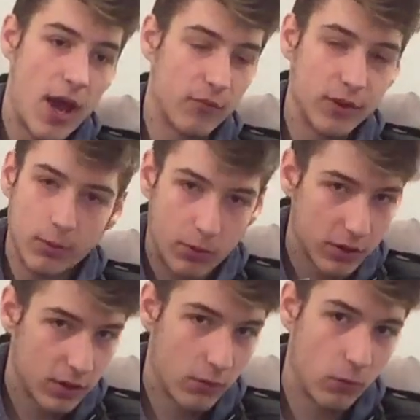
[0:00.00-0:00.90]
and really been
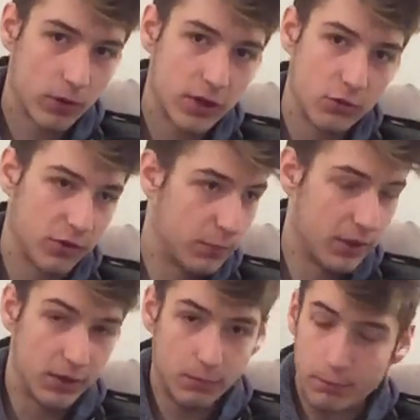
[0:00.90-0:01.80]
putting a lot of work into it. It's
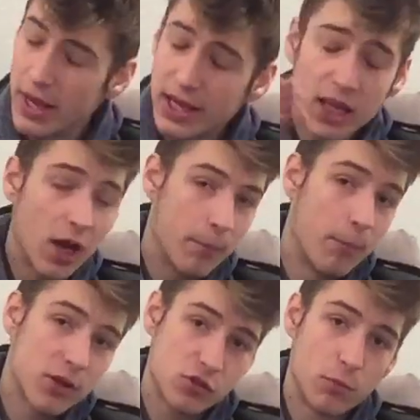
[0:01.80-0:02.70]
been picking up
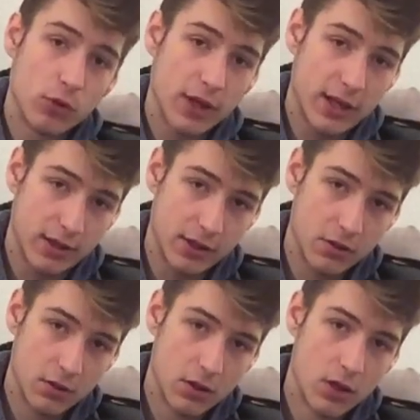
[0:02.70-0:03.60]
much more lately,
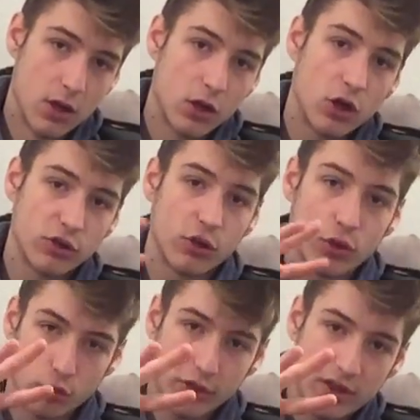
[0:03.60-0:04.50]
called
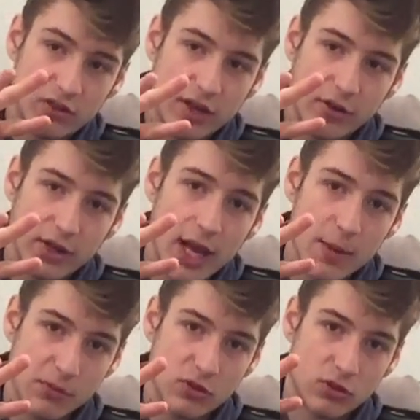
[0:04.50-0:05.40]
3 Scary
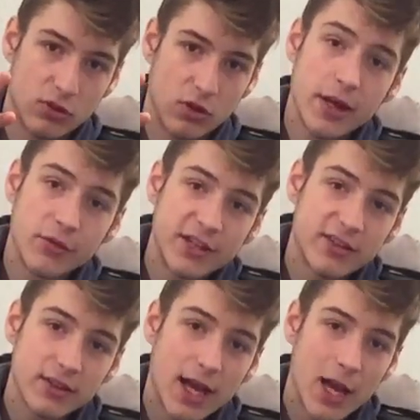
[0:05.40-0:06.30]
Games. In a
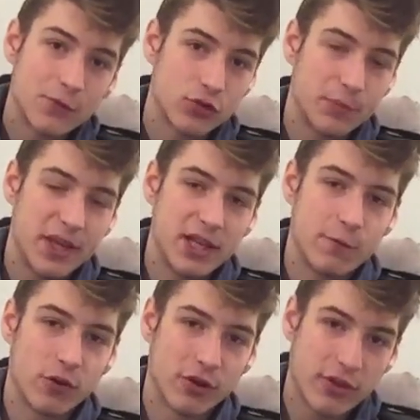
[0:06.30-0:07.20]
recent live stream he
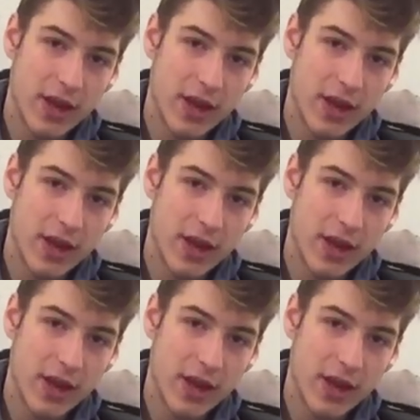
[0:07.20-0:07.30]
did for